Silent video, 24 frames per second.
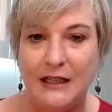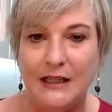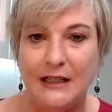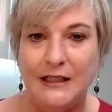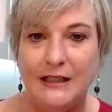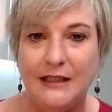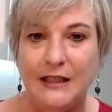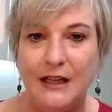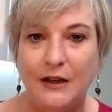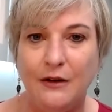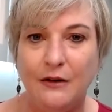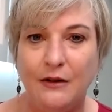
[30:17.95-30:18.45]

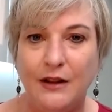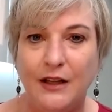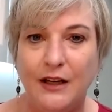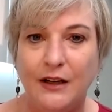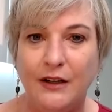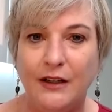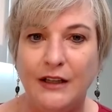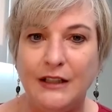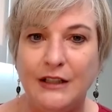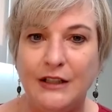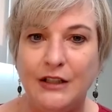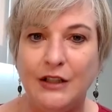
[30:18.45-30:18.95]
So
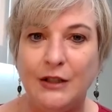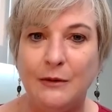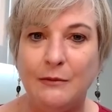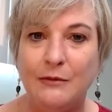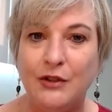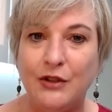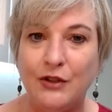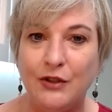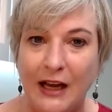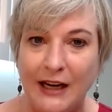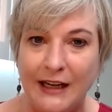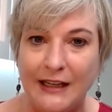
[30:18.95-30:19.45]
there is some
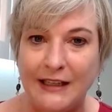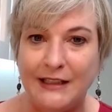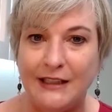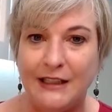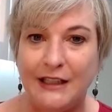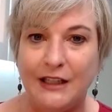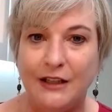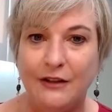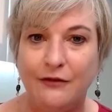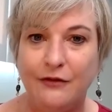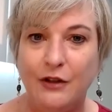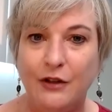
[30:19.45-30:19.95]

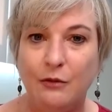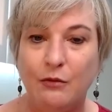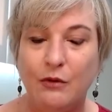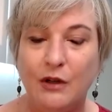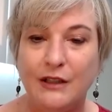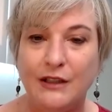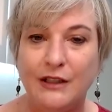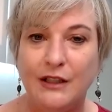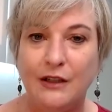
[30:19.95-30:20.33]
strategy if you want